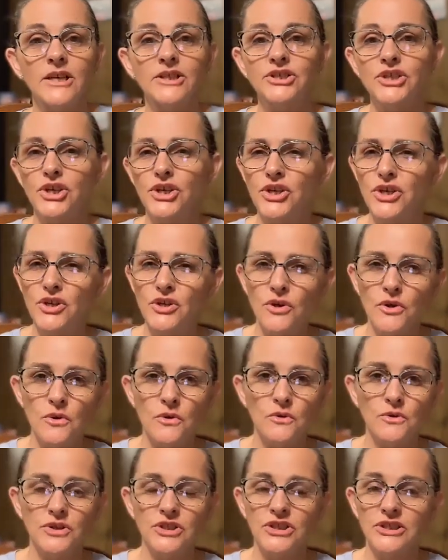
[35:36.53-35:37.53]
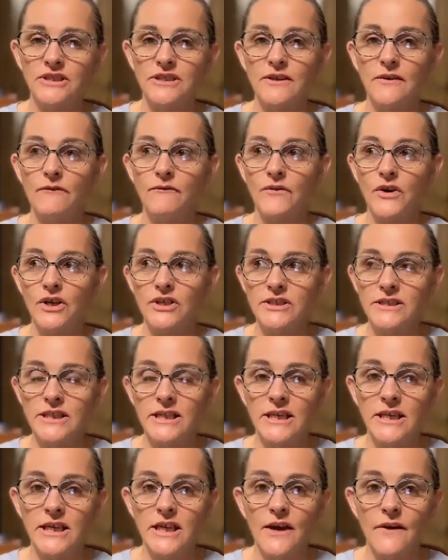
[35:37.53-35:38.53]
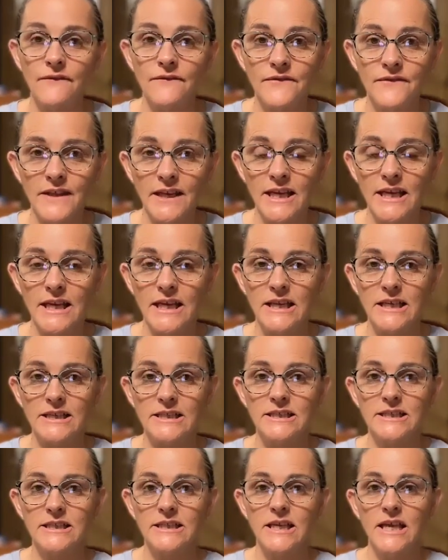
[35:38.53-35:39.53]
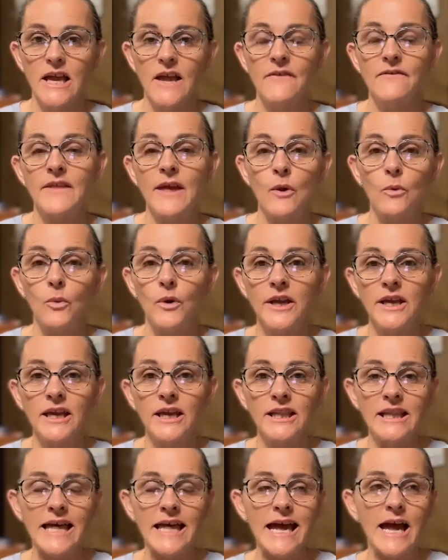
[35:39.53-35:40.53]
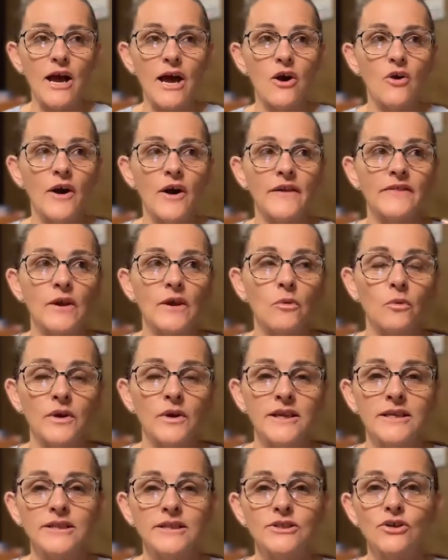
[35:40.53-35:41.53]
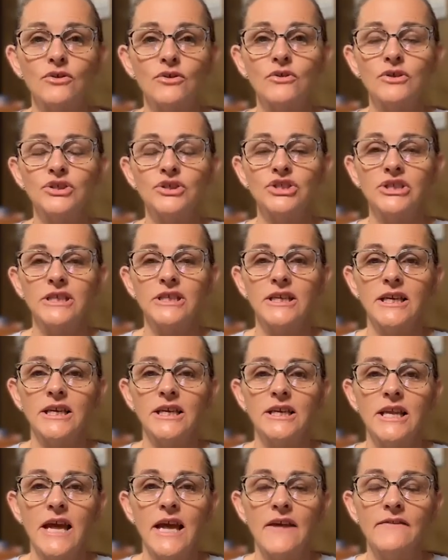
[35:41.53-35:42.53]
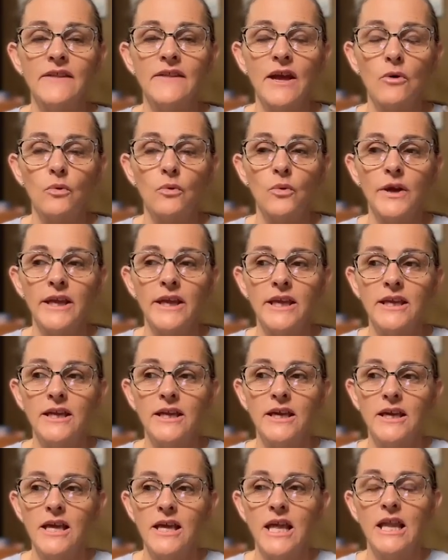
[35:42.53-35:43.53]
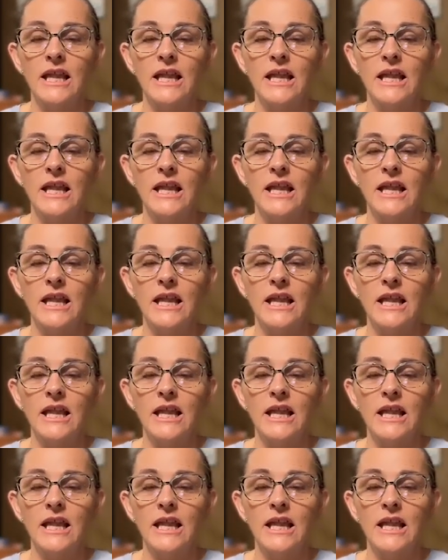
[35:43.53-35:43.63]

such a huge diversity of things that we allow and that we indulge in and that we